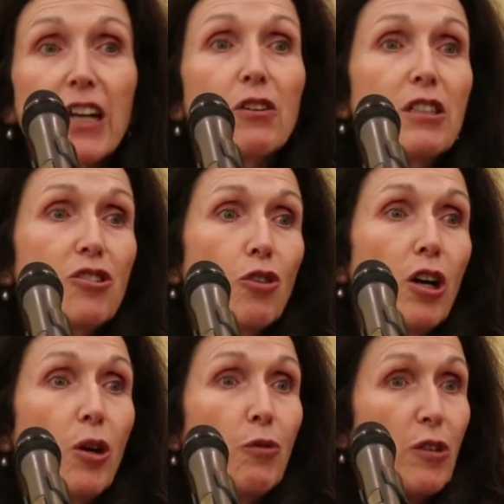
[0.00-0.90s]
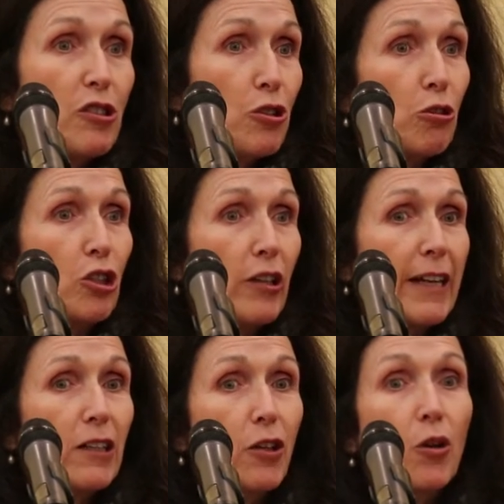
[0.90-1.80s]
very strong social
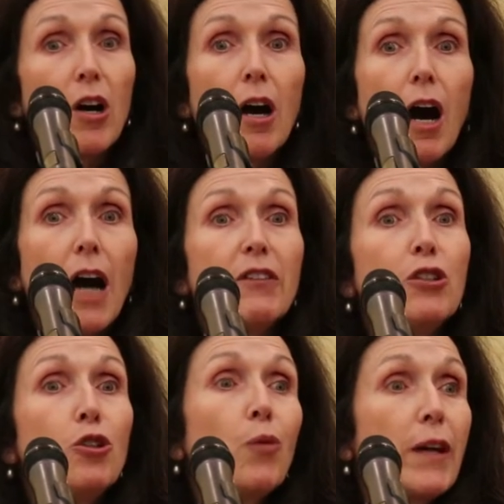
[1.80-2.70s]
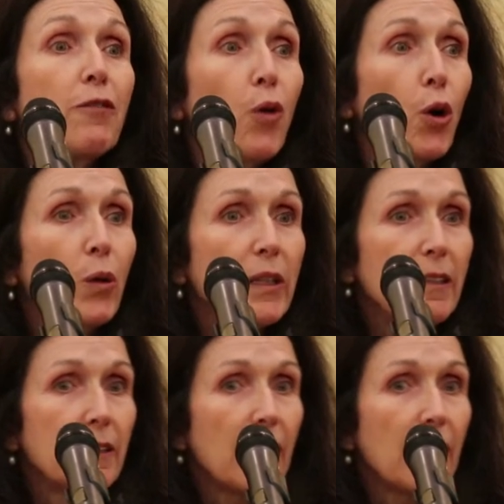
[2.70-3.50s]
echo of a new way forward,